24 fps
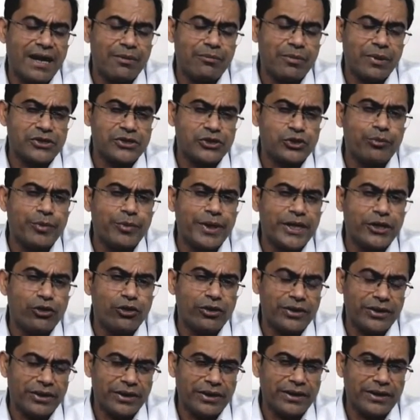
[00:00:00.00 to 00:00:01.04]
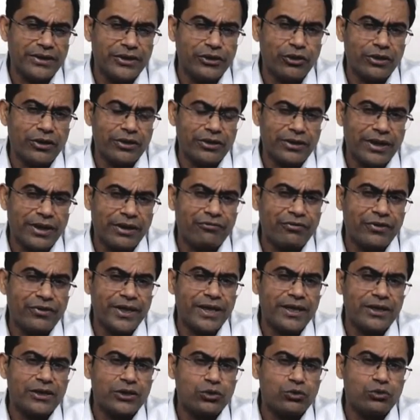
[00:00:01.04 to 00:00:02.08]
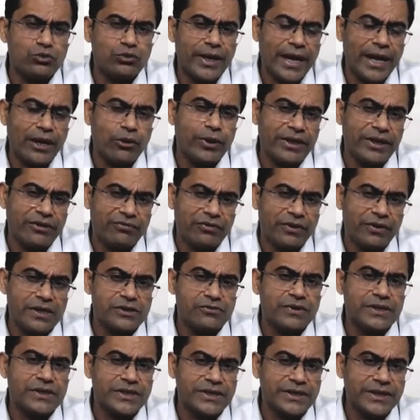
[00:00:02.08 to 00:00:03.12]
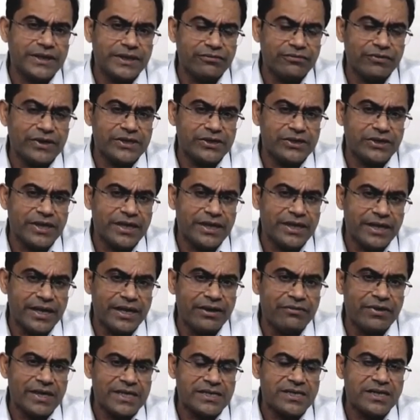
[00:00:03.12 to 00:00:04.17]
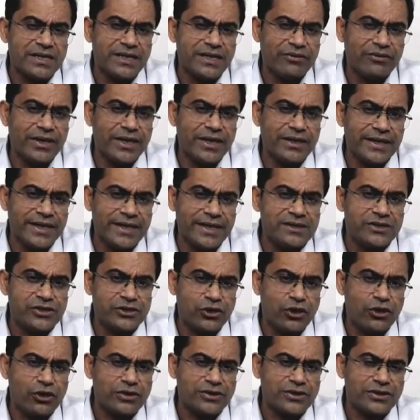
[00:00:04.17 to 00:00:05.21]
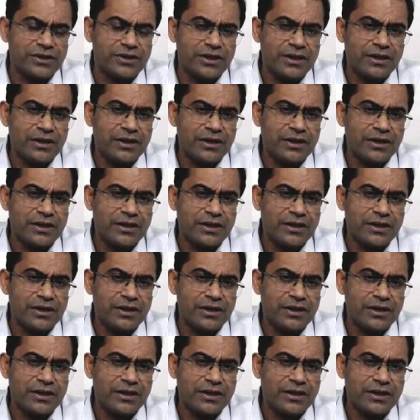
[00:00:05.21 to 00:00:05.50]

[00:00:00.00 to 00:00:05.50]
I'm assuming you're referring to equity funds which invest in yield stocks?